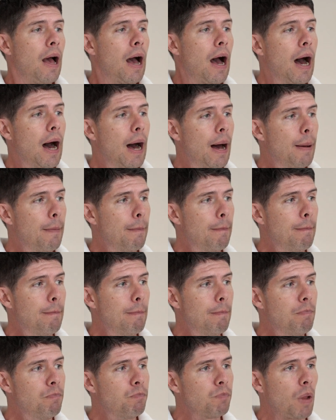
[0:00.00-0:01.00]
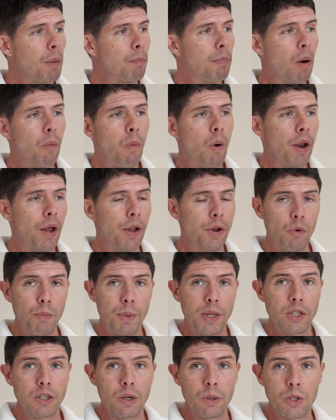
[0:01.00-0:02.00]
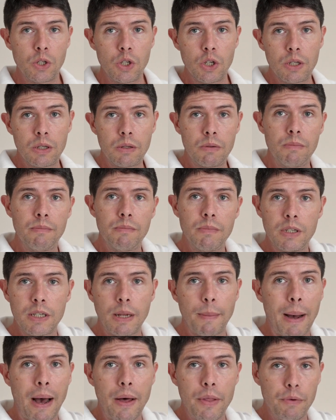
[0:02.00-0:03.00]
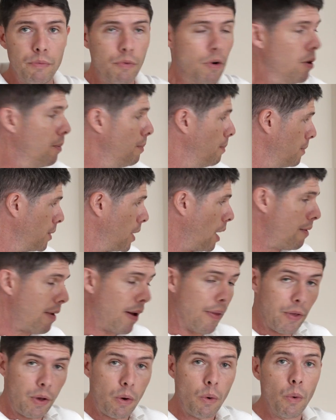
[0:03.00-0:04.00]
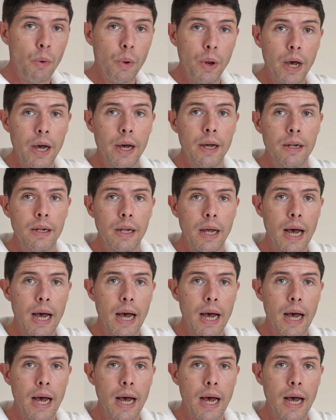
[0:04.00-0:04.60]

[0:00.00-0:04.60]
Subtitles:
But what I normally do is just step out the room, go around the corner.